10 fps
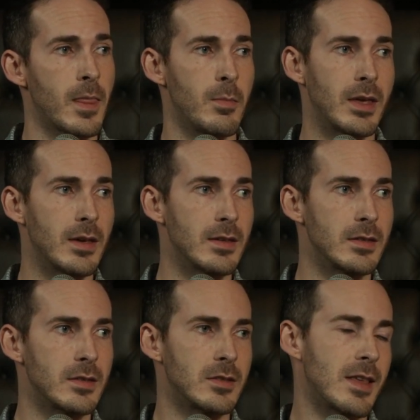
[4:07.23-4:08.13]

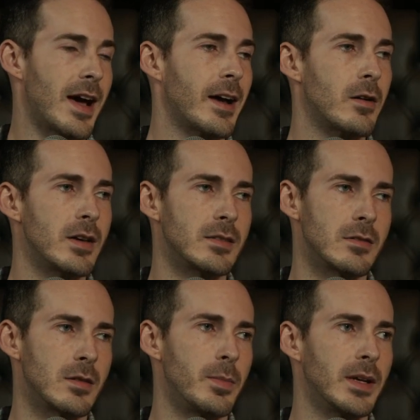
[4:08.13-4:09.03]
Because to the IRS,
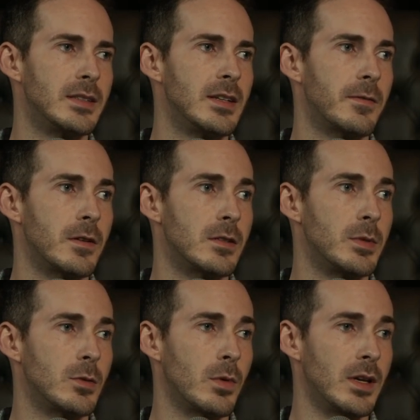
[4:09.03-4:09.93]
there's a big difference
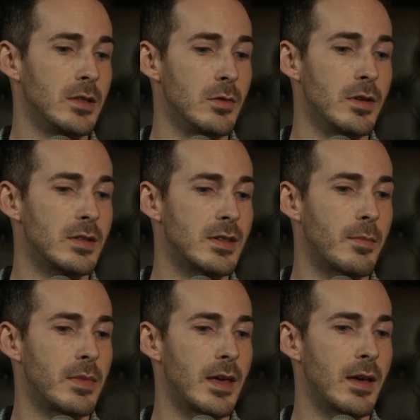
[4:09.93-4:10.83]
between doing
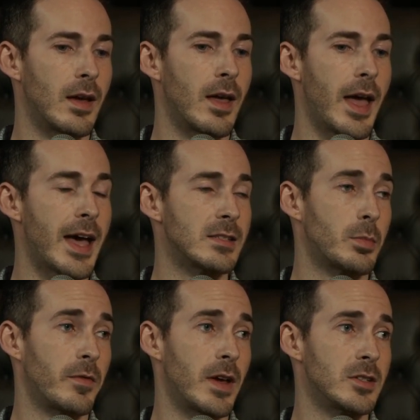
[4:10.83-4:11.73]
something as a
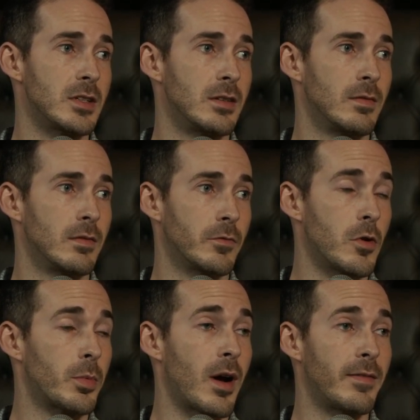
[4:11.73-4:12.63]
profession for
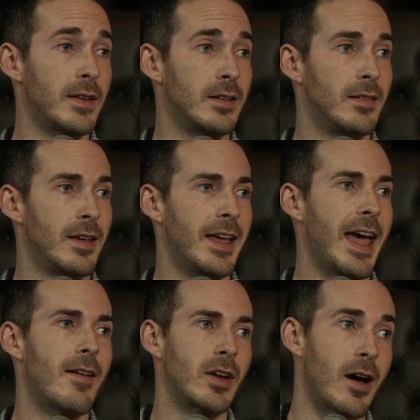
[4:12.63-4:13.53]
profit and
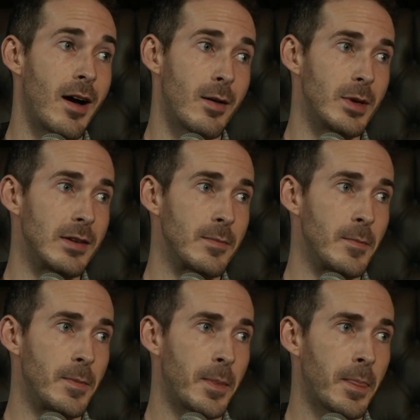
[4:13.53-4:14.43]
having a hobby.
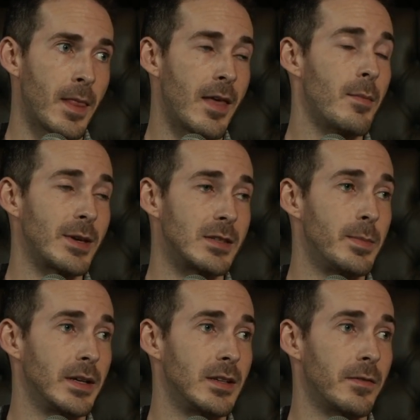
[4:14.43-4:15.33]
And that makes a
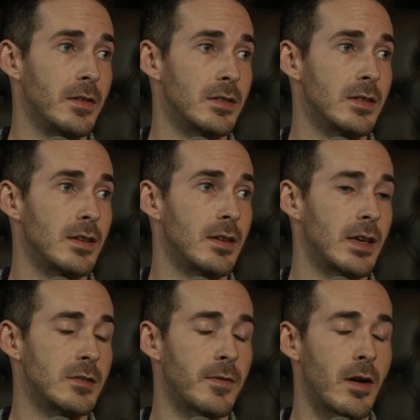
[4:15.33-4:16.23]
big difference
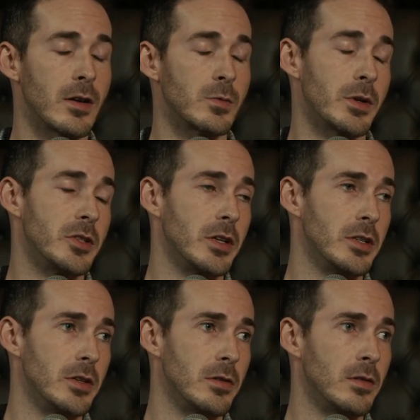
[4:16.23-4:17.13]
as far as what you can do.